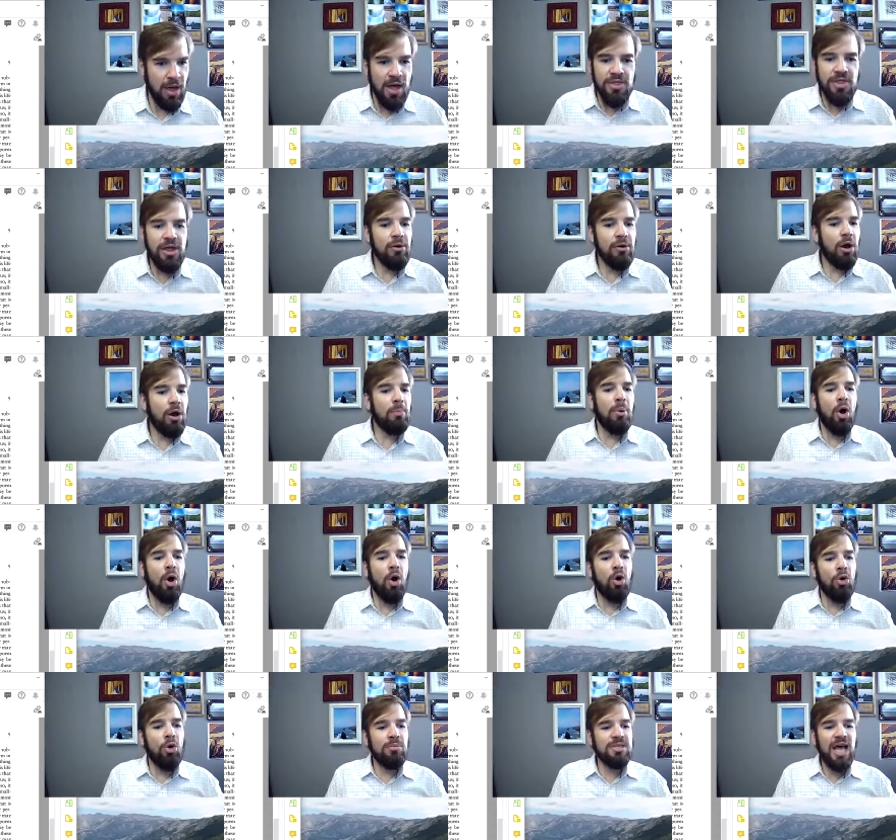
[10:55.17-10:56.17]
There are
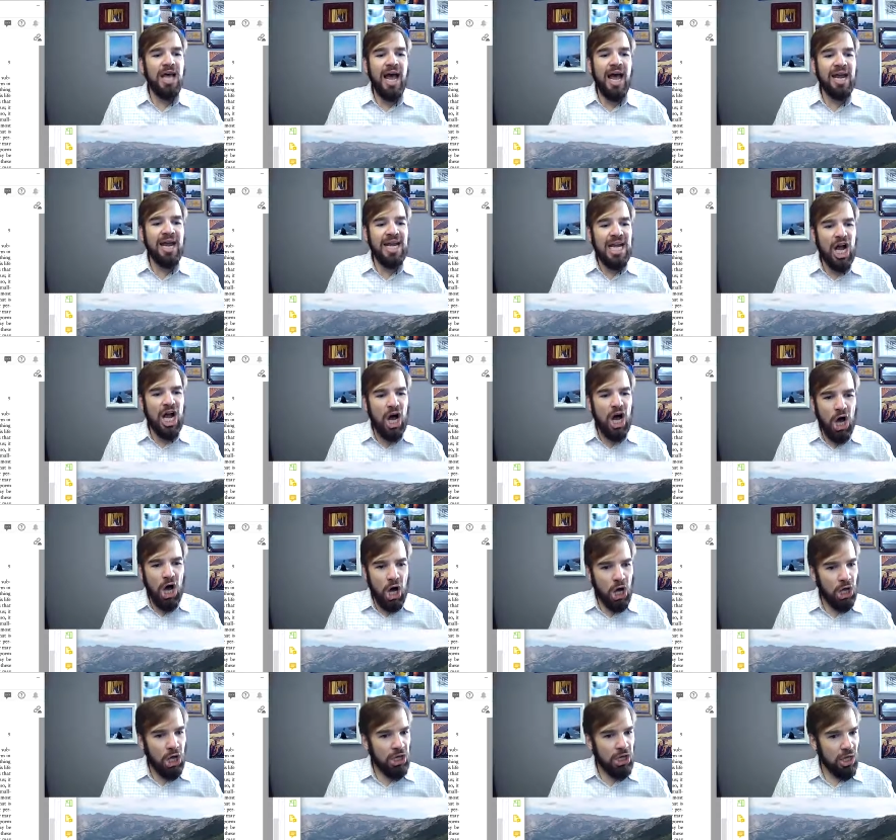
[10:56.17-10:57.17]
poems hiding
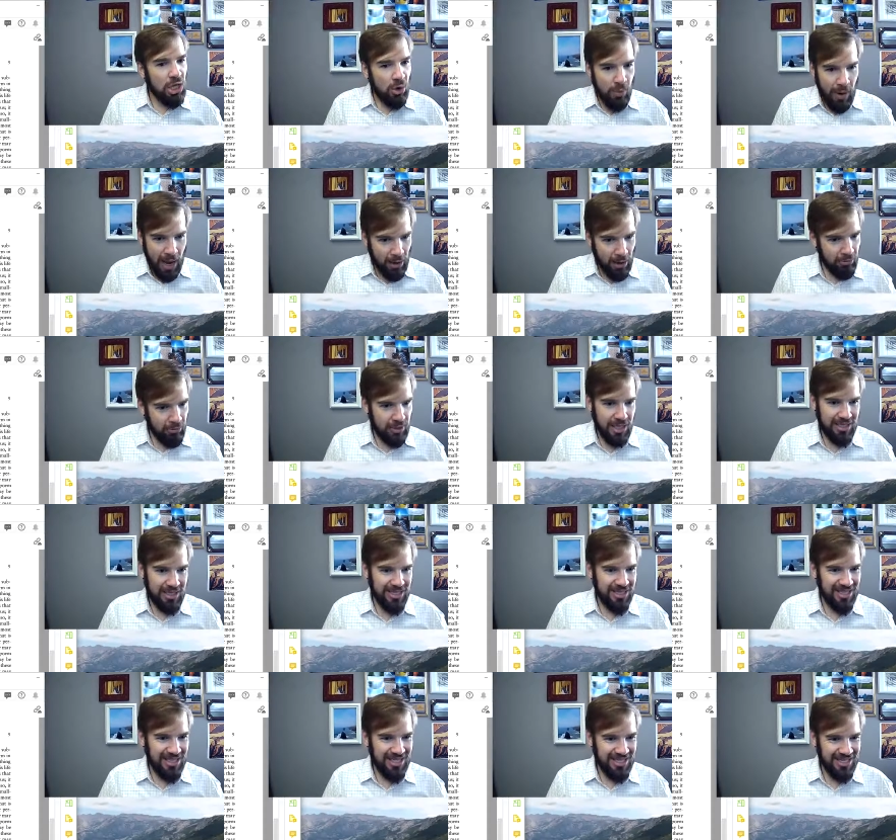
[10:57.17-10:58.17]
all around
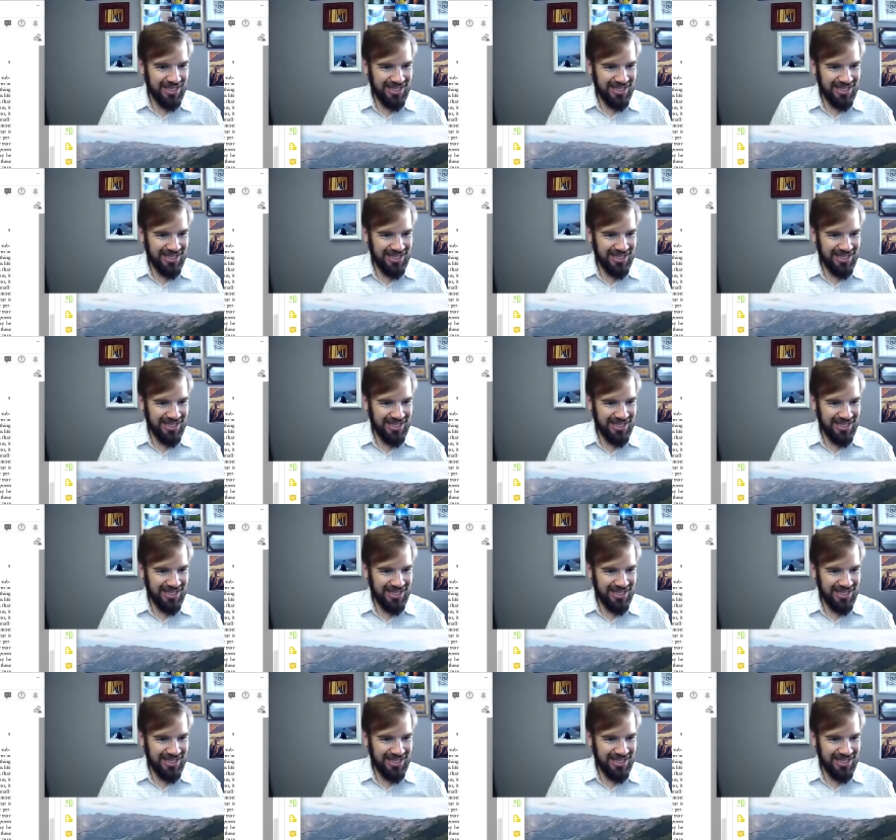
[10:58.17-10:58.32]
us.